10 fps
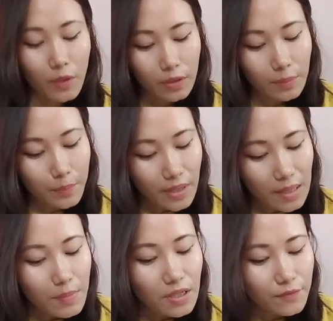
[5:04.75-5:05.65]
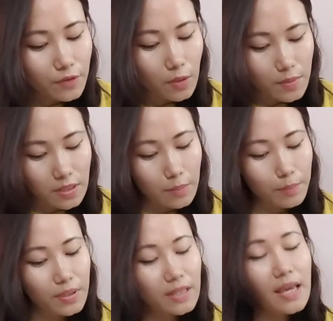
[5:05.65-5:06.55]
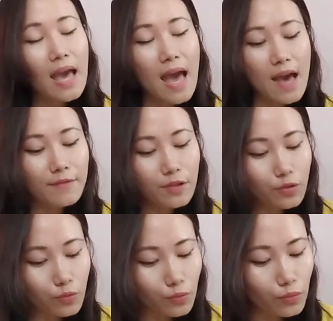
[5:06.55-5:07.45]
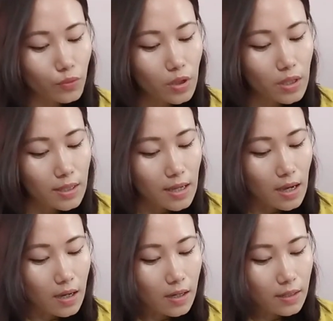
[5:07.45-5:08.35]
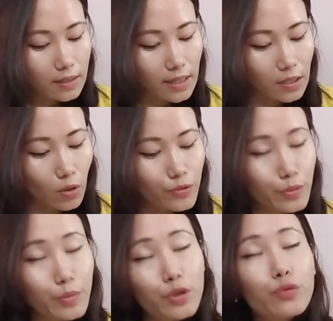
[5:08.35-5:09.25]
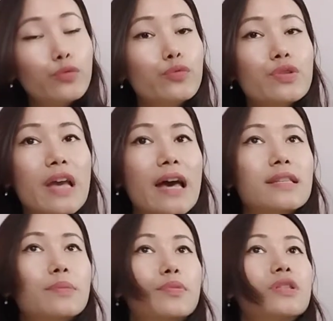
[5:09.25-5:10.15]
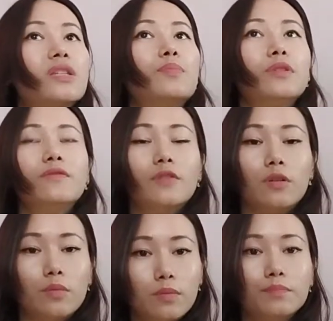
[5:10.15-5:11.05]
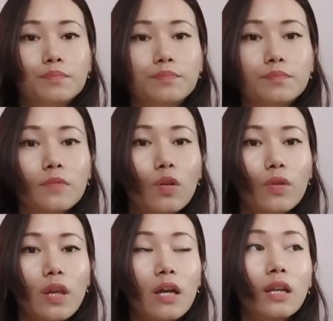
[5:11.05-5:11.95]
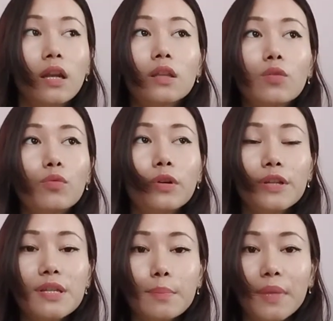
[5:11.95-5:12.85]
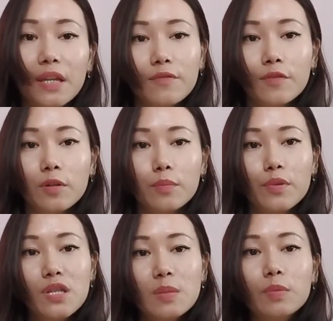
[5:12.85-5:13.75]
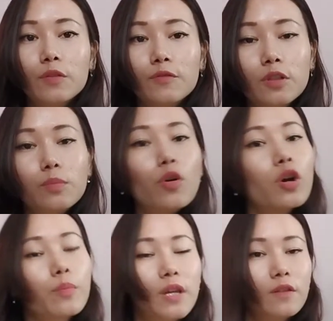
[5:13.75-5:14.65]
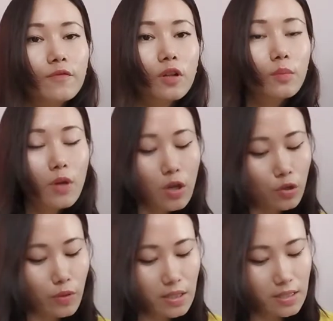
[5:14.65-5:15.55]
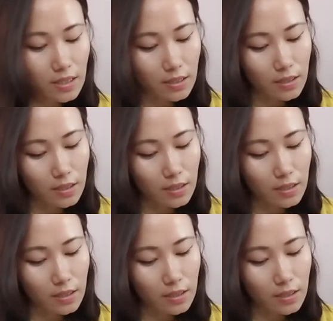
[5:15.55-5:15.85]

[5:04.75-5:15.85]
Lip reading: The primary verbs be, have and do can also be used as a principal verb. Okay, and another word is main verb, principal verb or main verb you can say.